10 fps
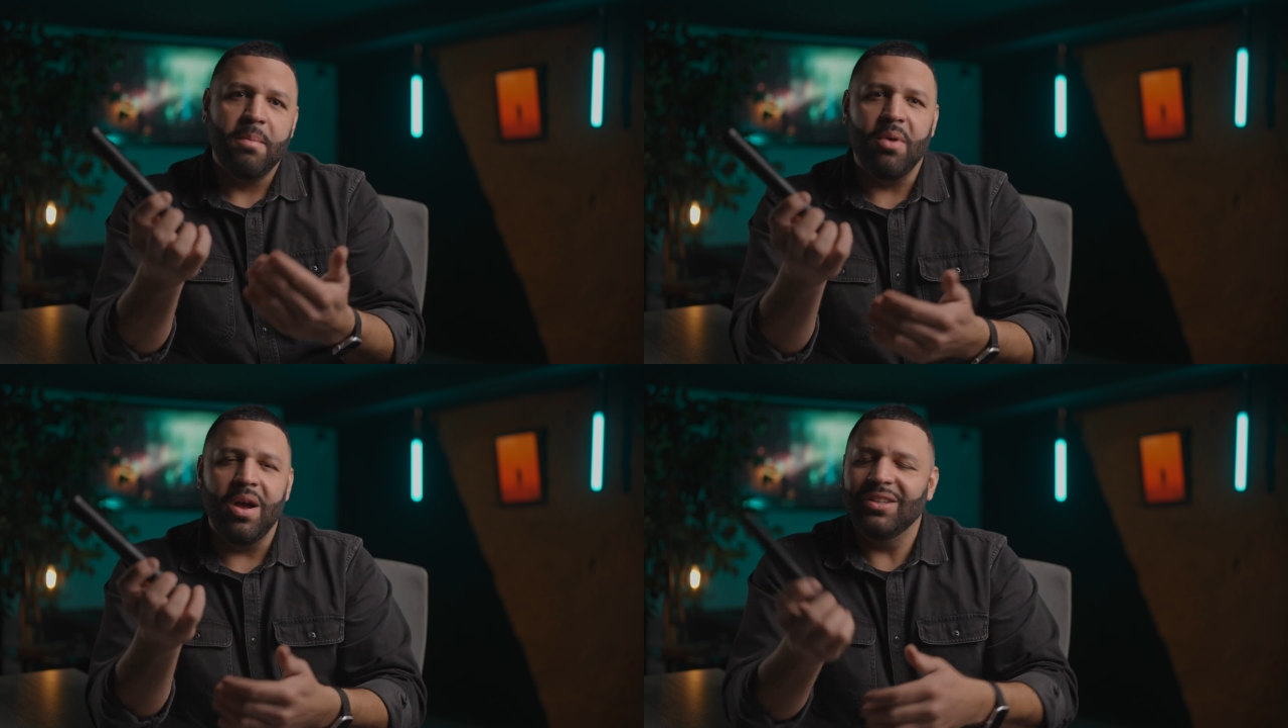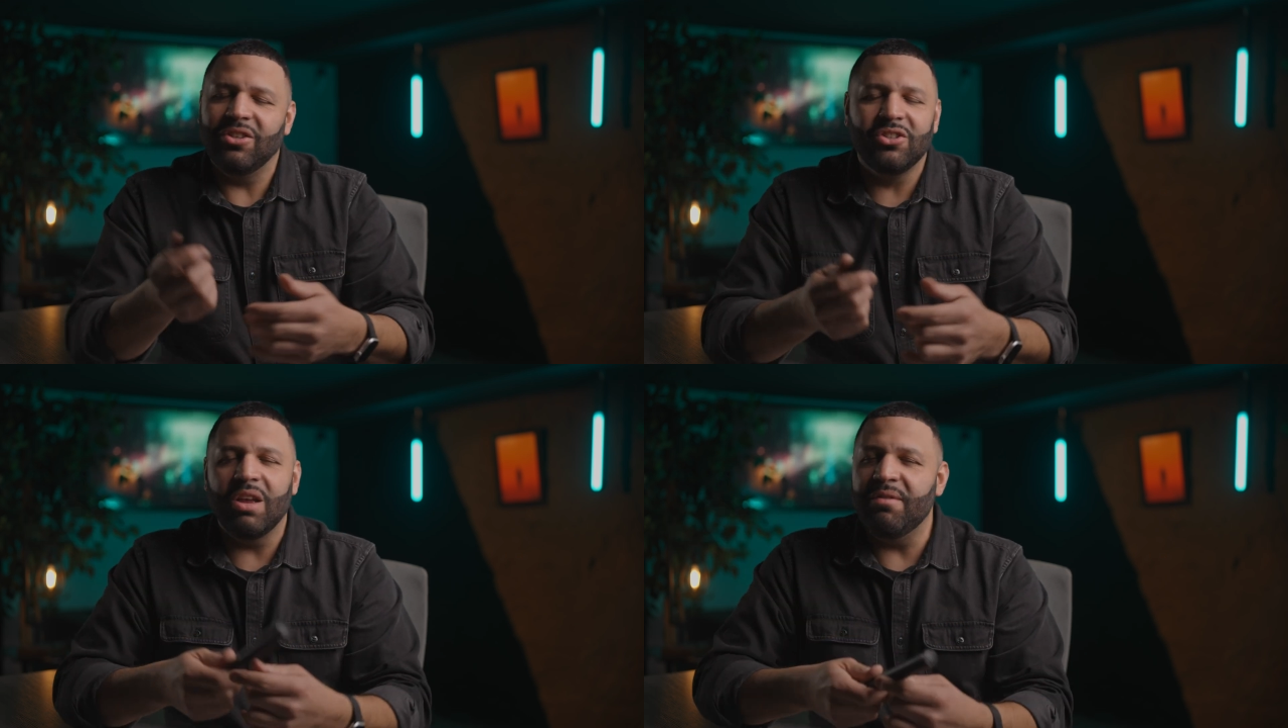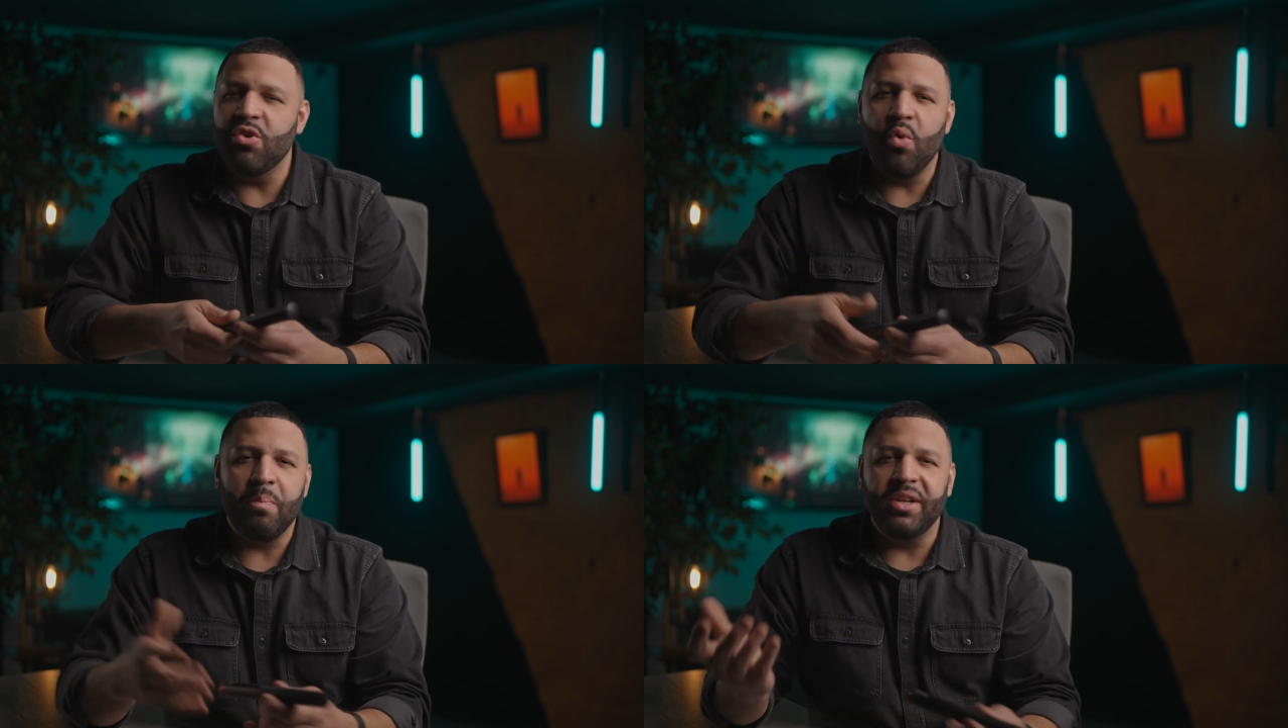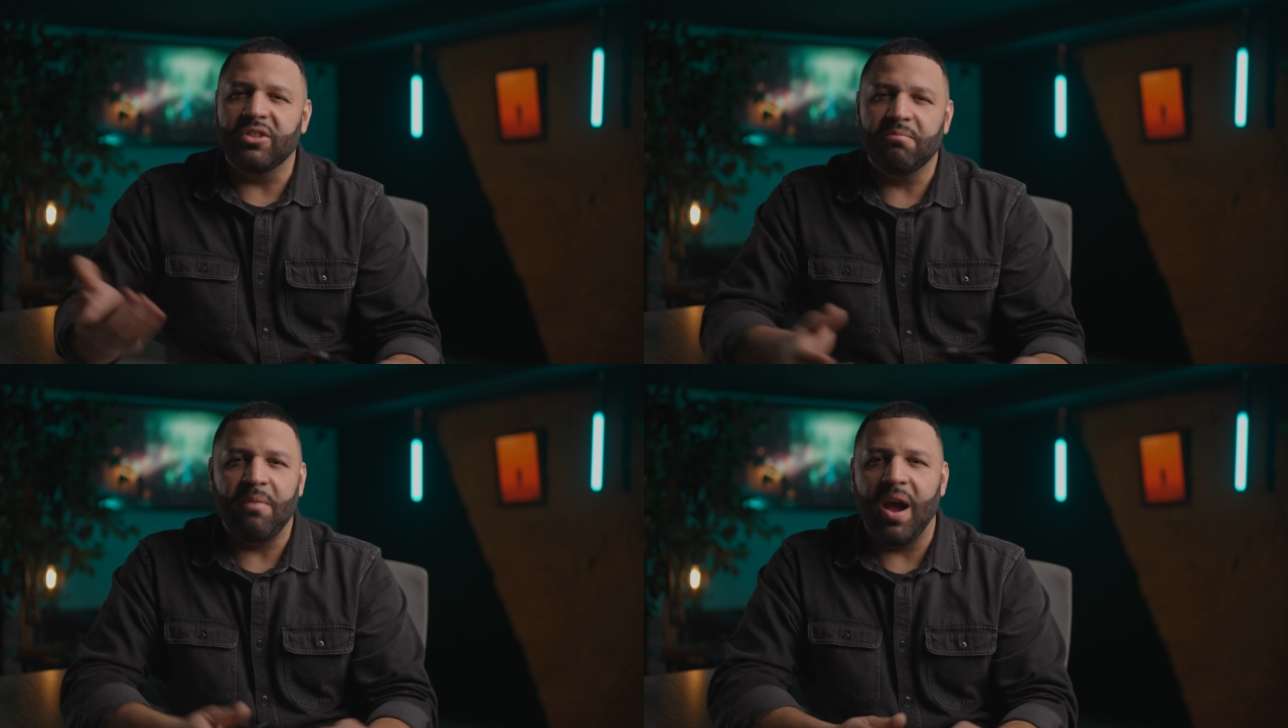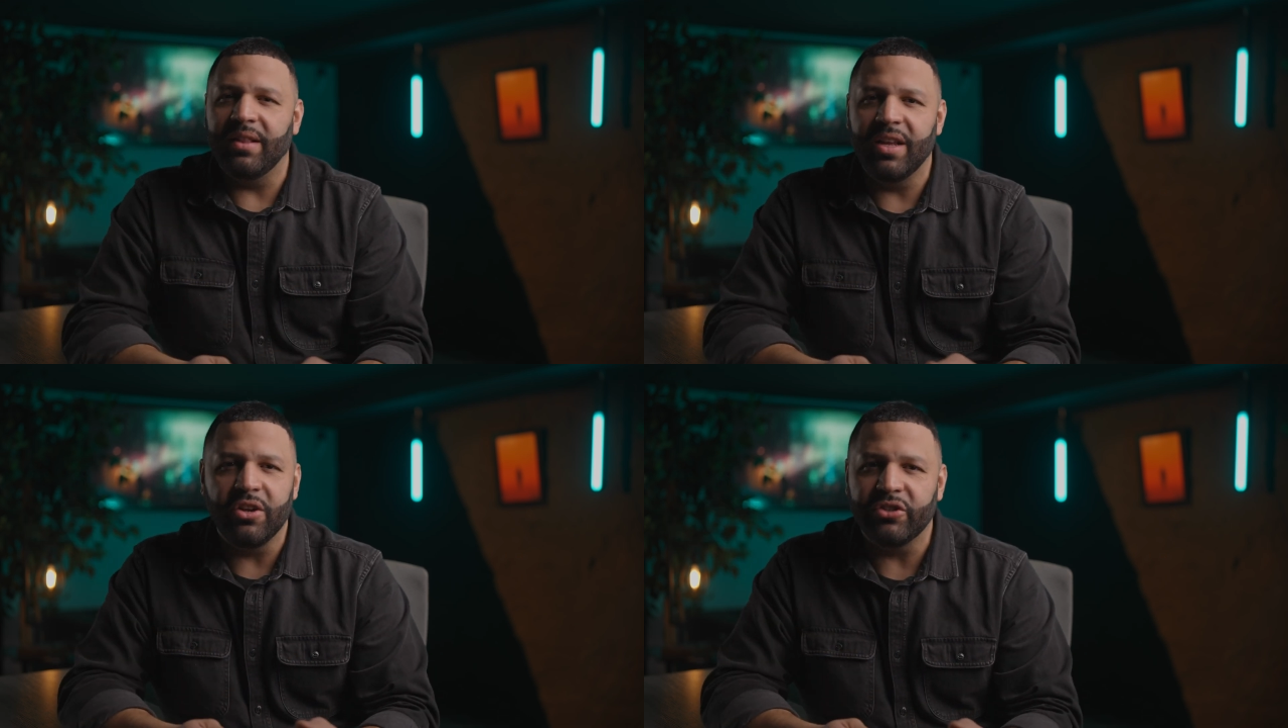but it's just giving you a peace of
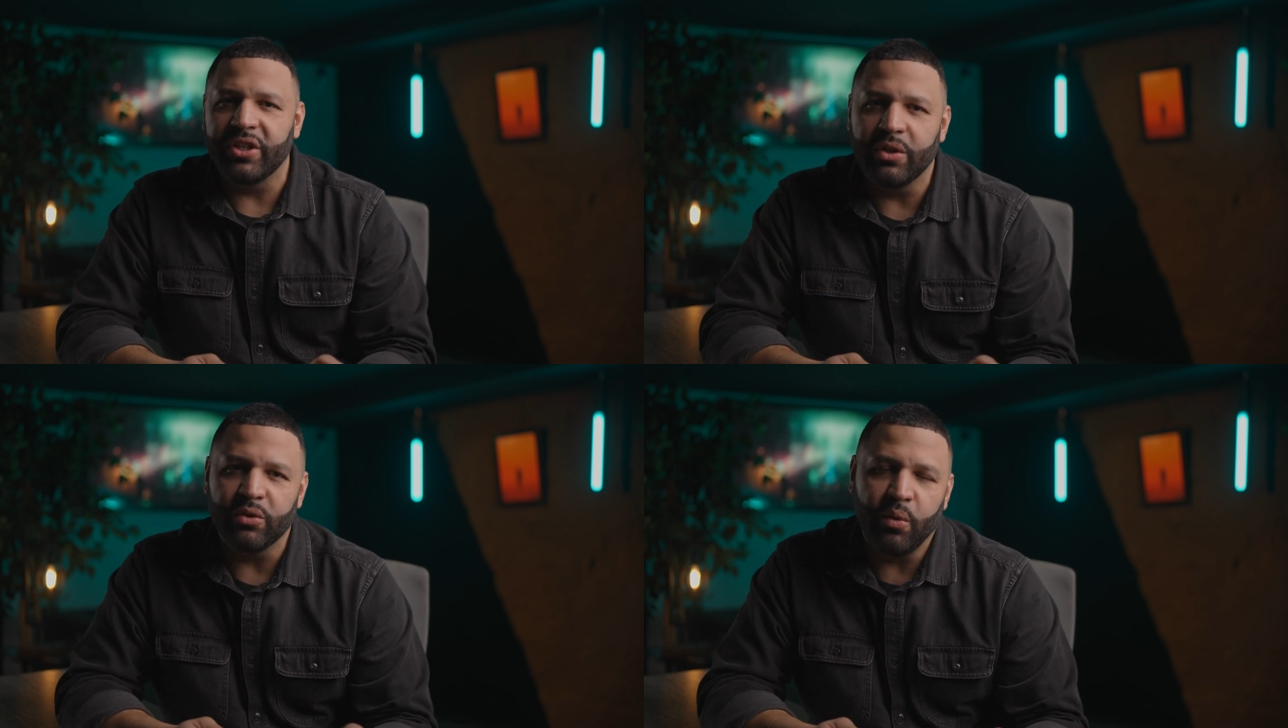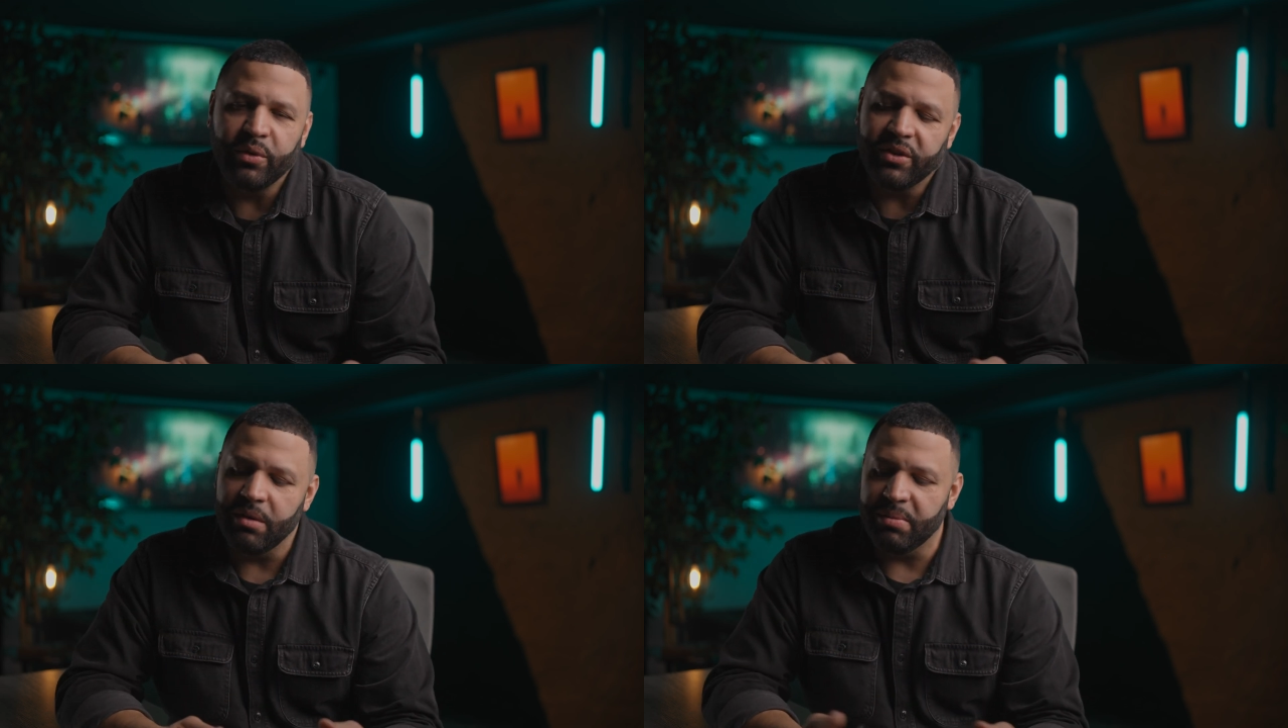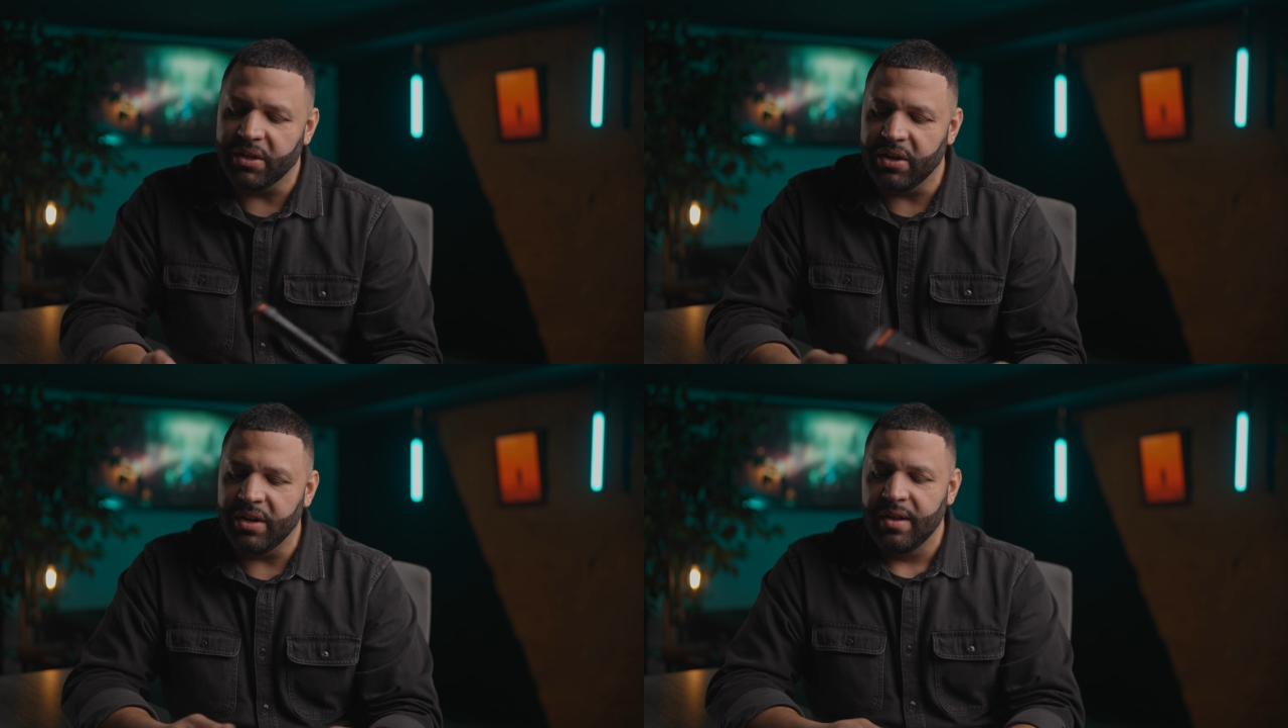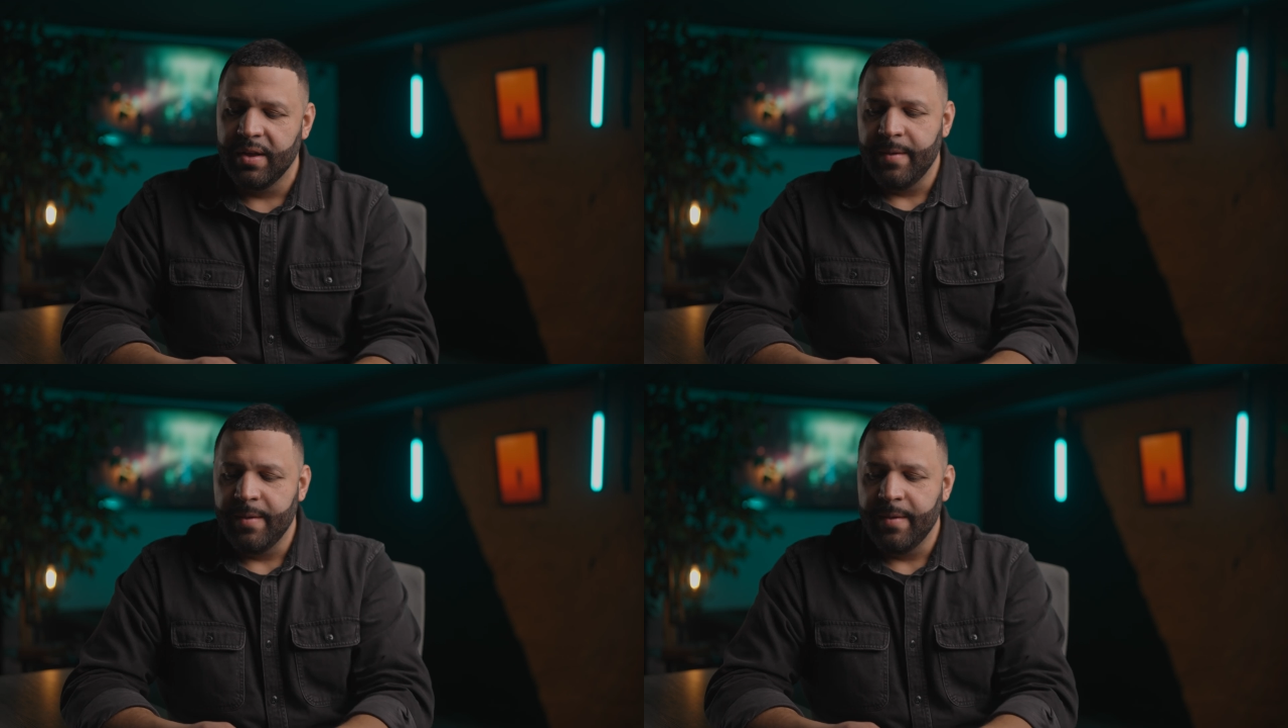mind that your signal is always going to be good.